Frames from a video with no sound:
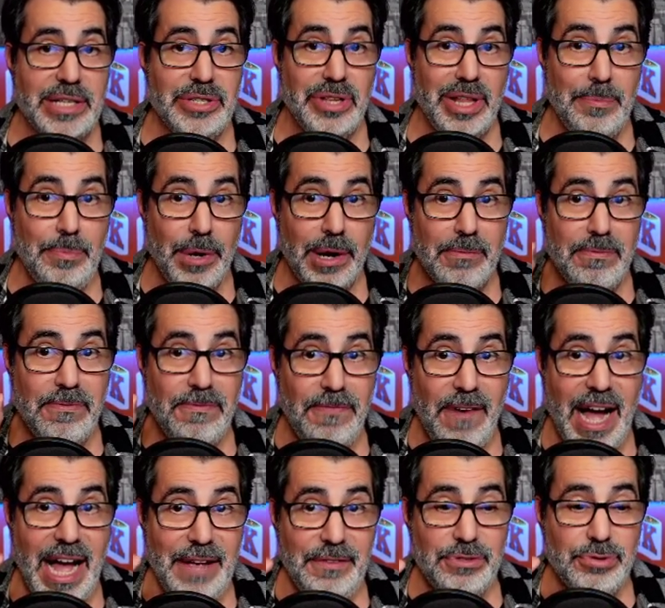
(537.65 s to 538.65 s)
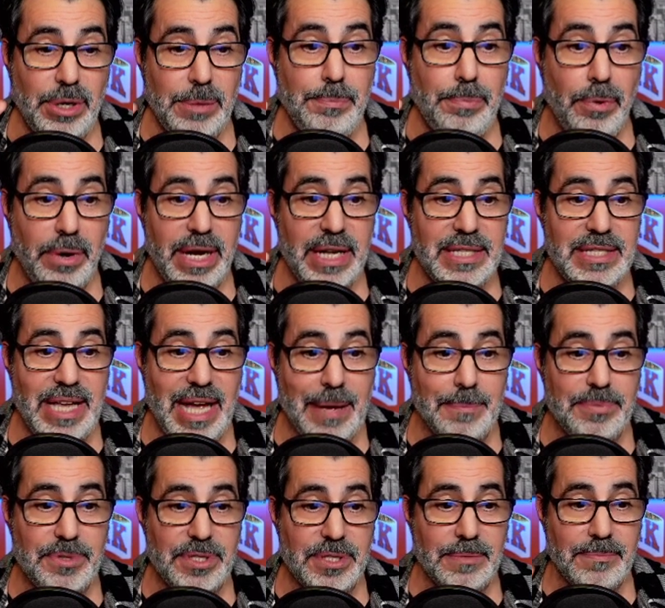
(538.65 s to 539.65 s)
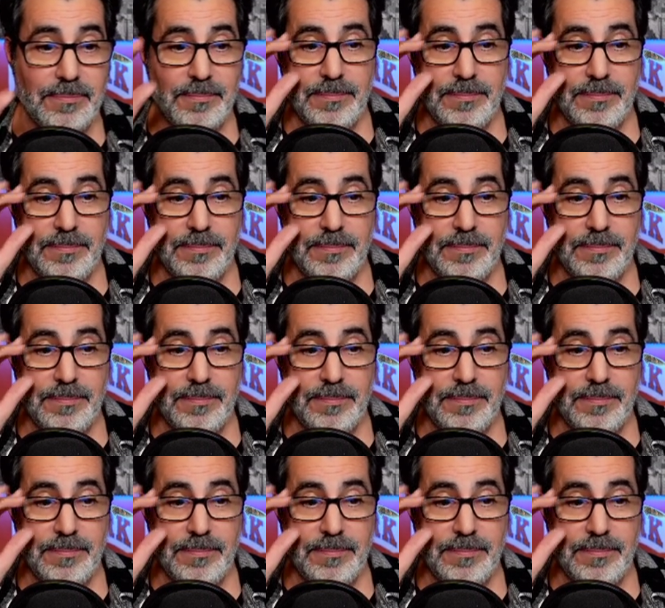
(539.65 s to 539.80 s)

So they put up 5 three-point attempts,